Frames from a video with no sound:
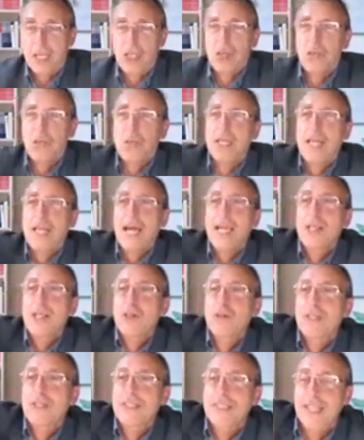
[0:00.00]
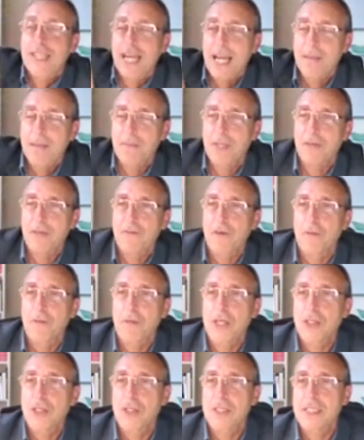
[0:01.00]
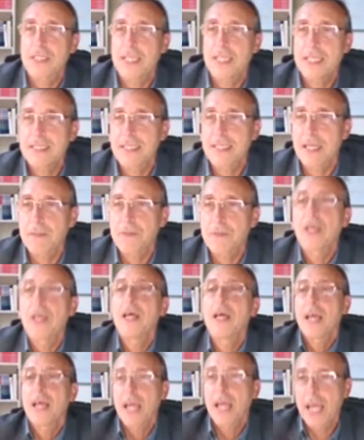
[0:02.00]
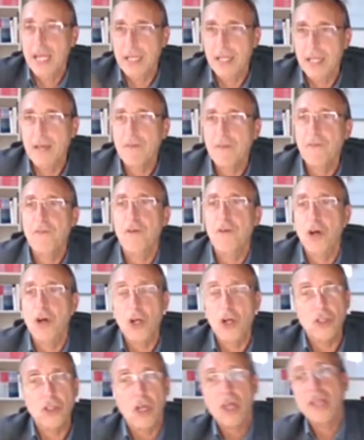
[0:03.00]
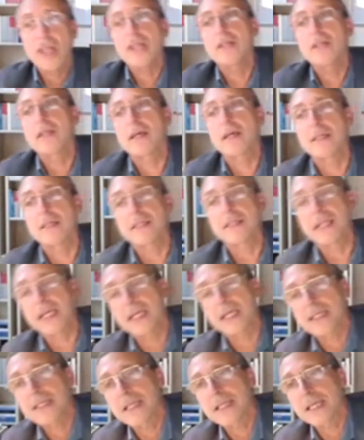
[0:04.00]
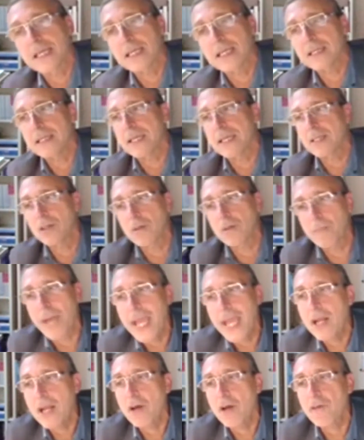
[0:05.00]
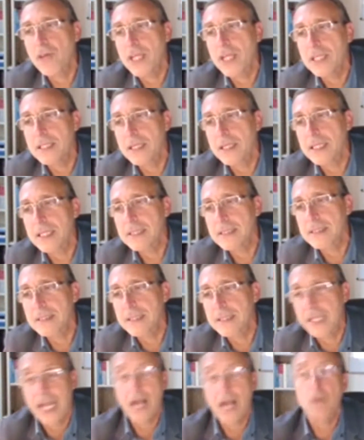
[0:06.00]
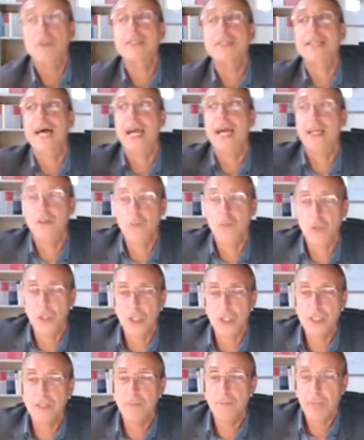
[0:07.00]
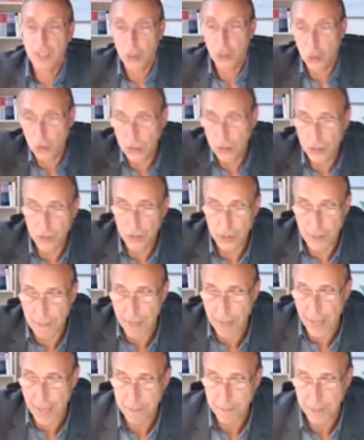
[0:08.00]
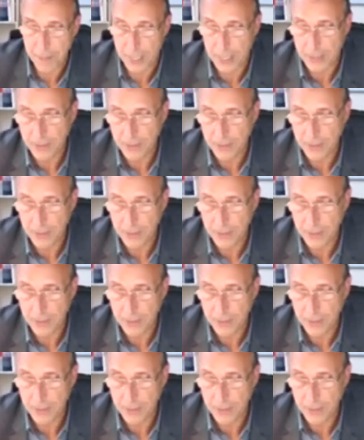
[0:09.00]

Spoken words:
you would like to describe the information systems, and therefore not only the domain of interest, the outside world, but also the mapping.